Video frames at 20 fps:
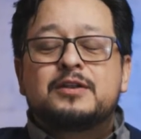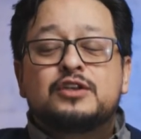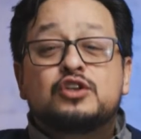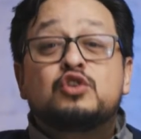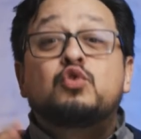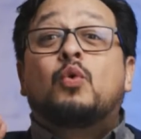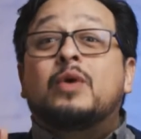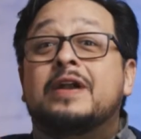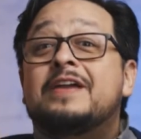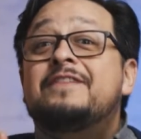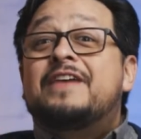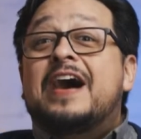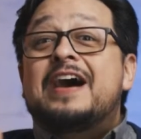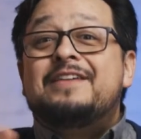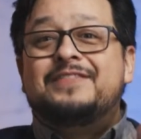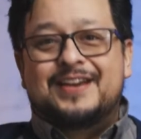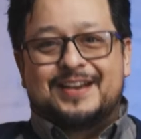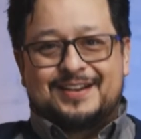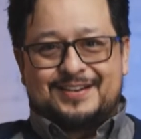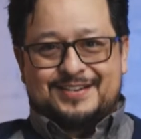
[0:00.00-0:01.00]

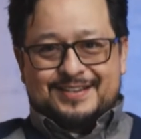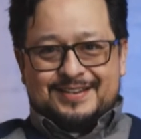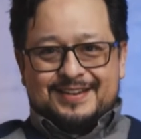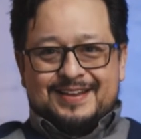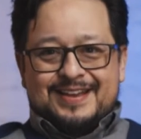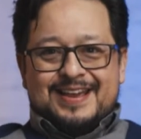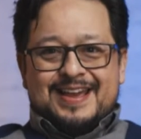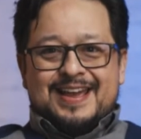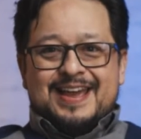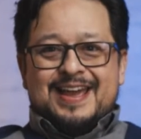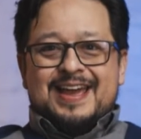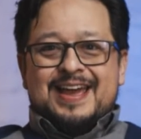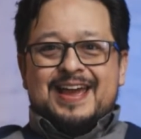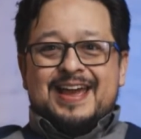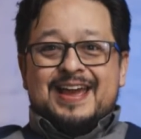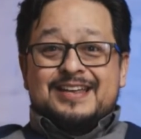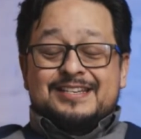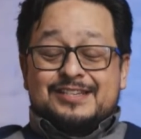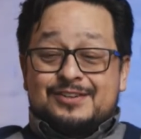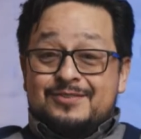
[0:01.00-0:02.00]
25 years.
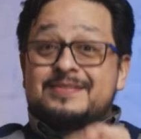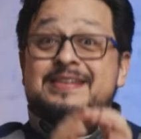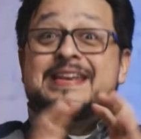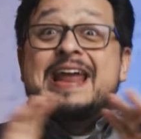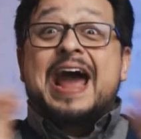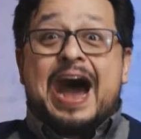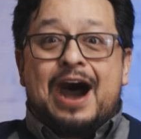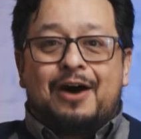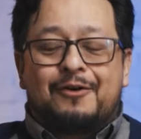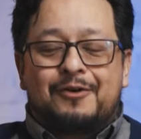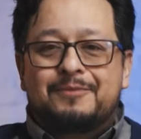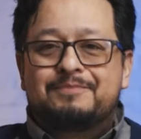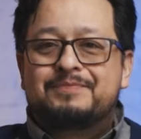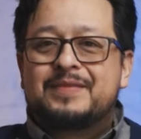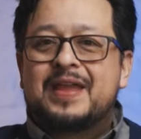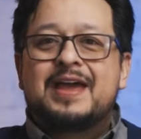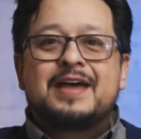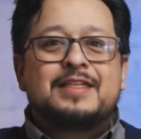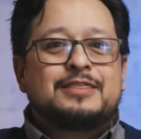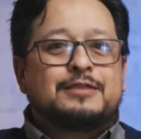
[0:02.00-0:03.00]
So now
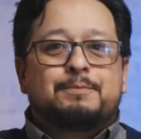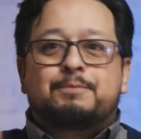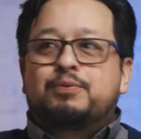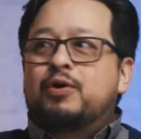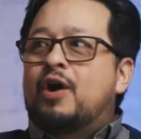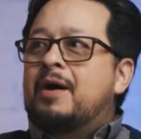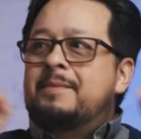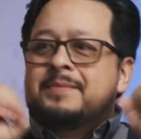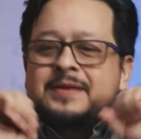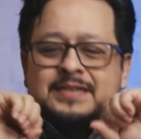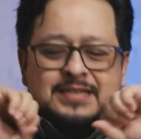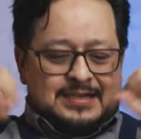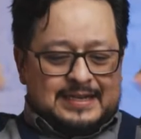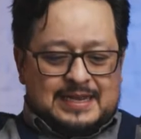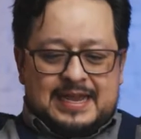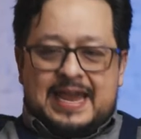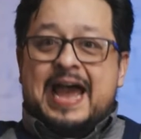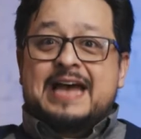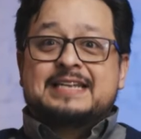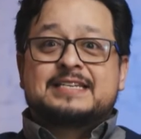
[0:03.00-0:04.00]
the promise
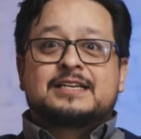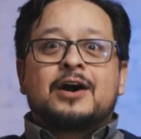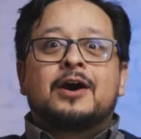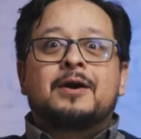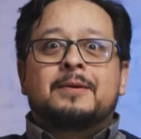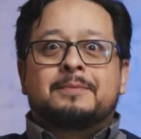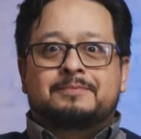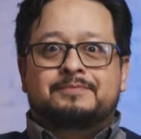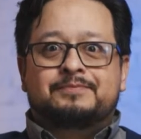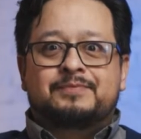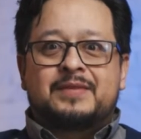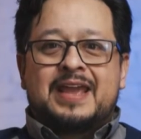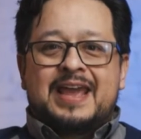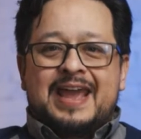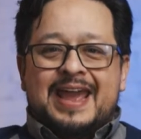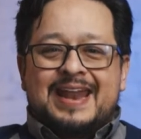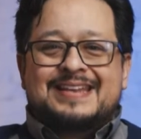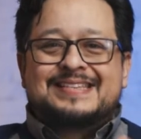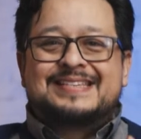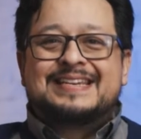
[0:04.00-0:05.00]
has come,
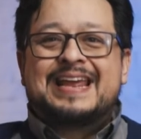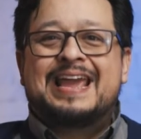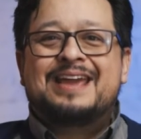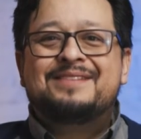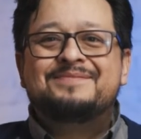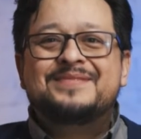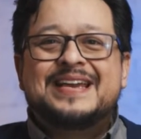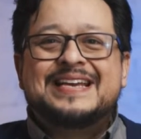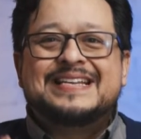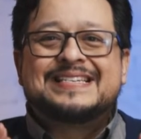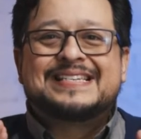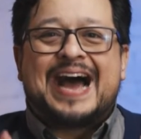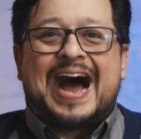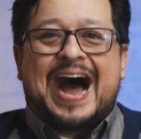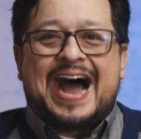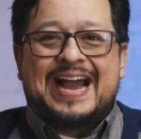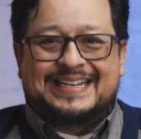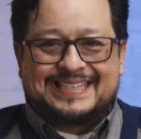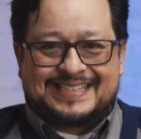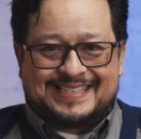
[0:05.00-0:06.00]
and his name is
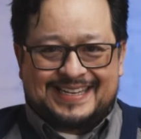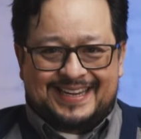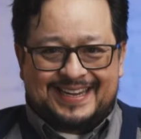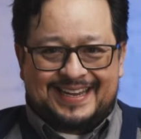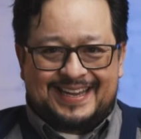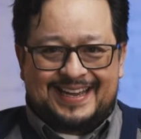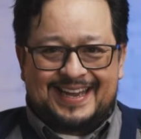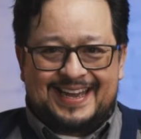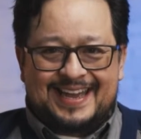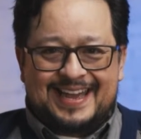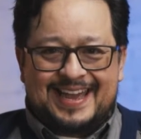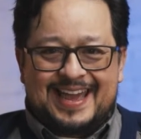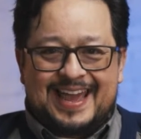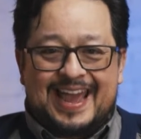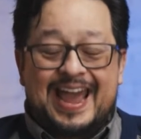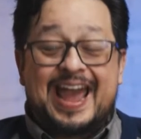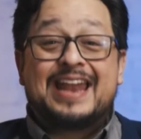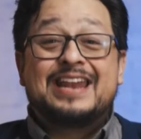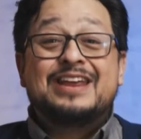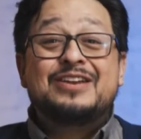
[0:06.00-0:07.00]
Isaac.
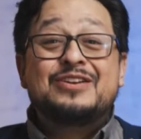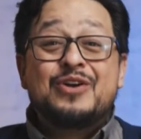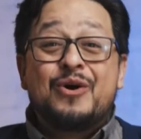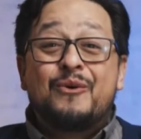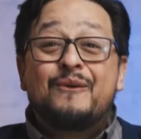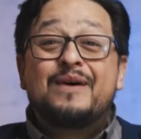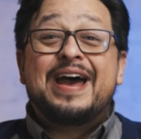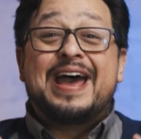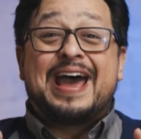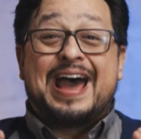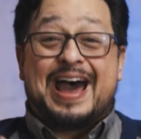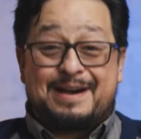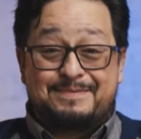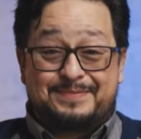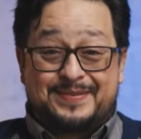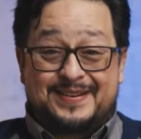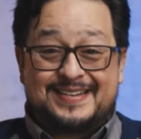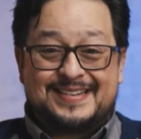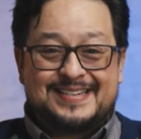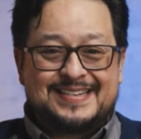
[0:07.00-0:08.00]
And you know what
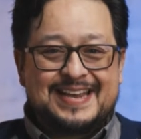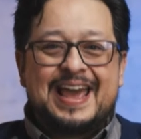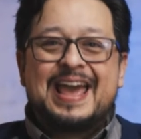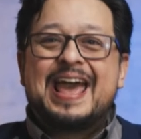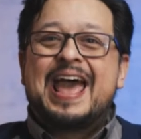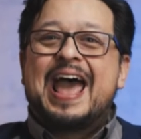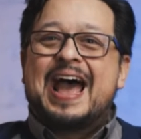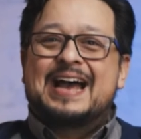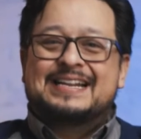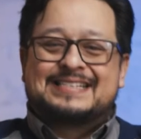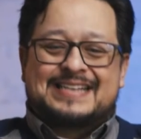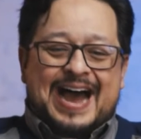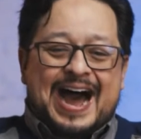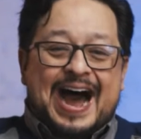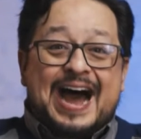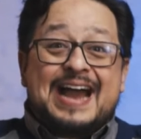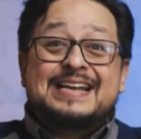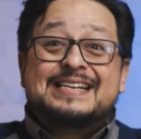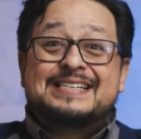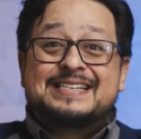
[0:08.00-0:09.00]
happens? As
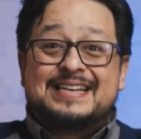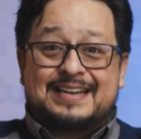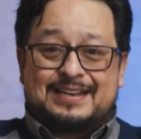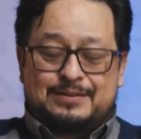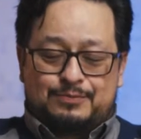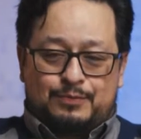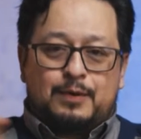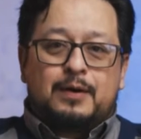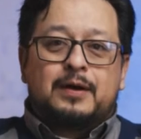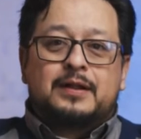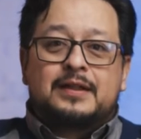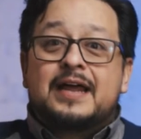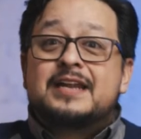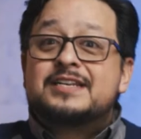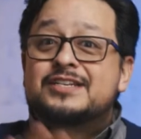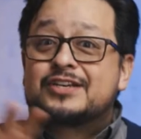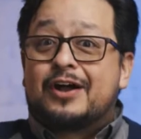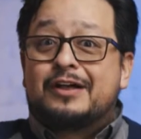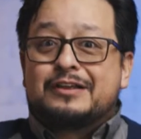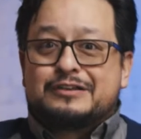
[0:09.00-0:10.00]
Isaac, well, a lot of
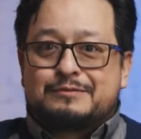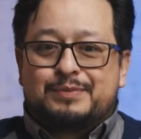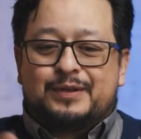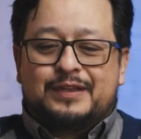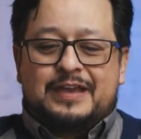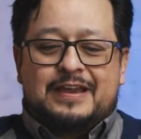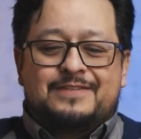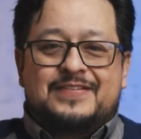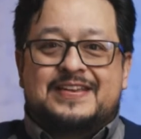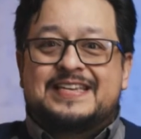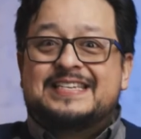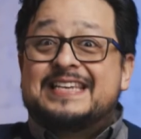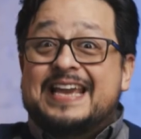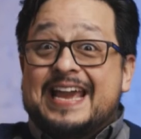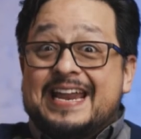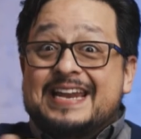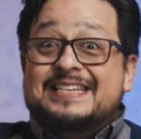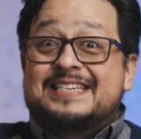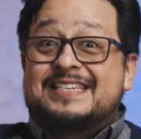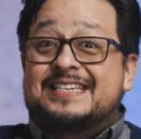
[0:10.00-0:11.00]
scholars believe he's
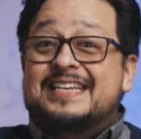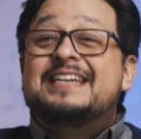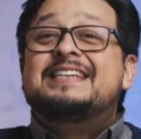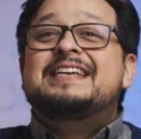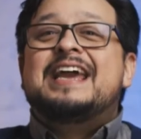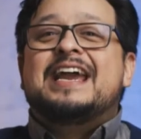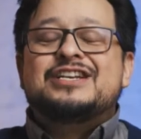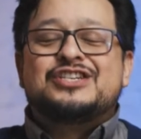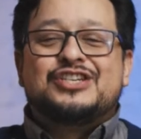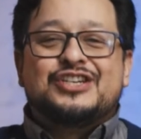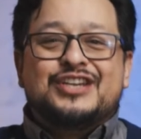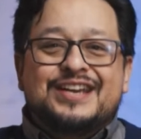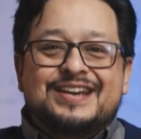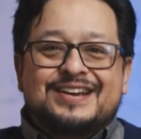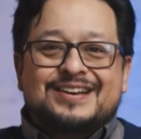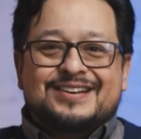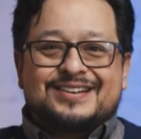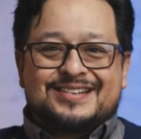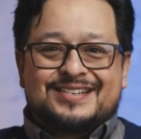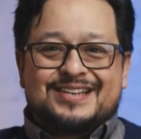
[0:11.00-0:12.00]
in his teenage
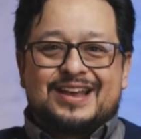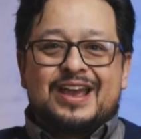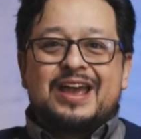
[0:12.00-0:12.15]
years,